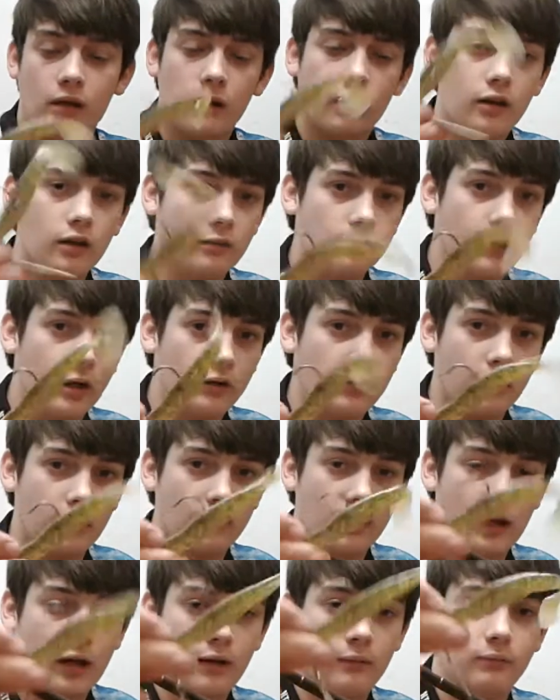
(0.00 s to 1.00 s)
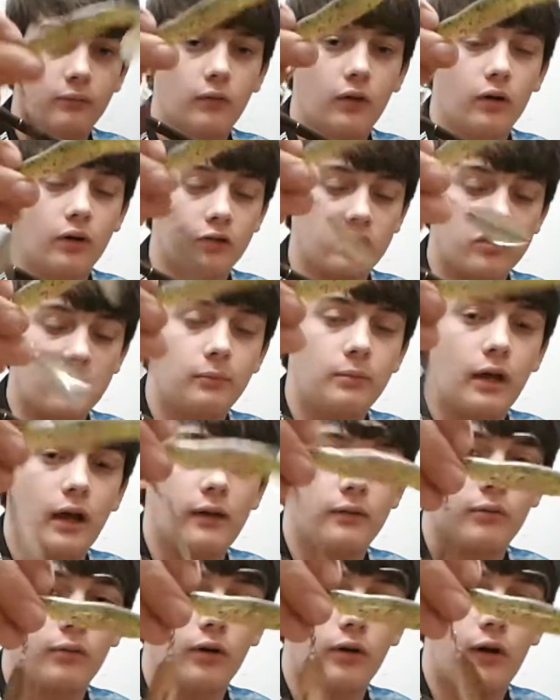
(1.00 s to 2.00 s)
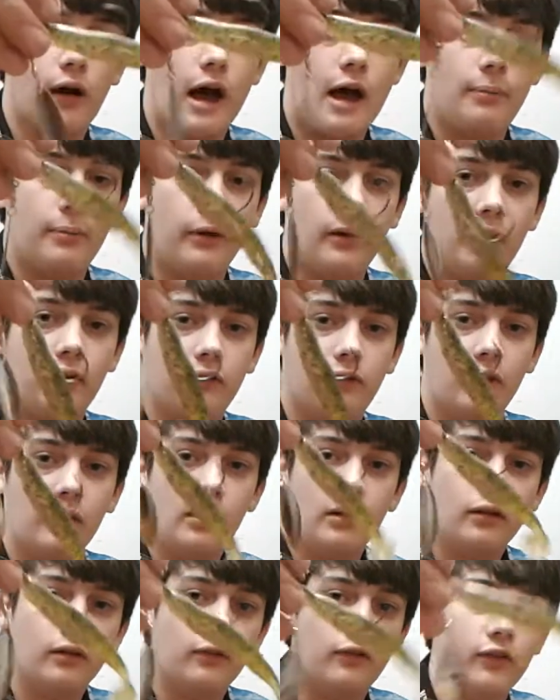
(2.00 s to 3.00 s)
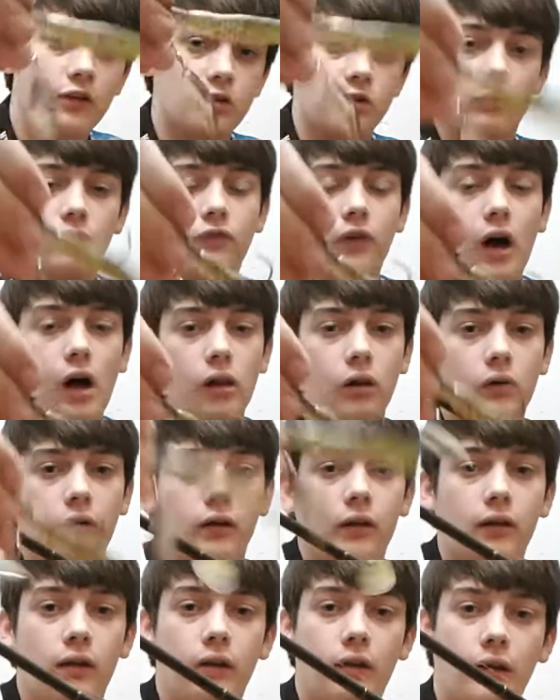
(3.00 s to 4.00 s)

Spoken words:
because most of the time, or sometimes, what will happen is the fish will follow it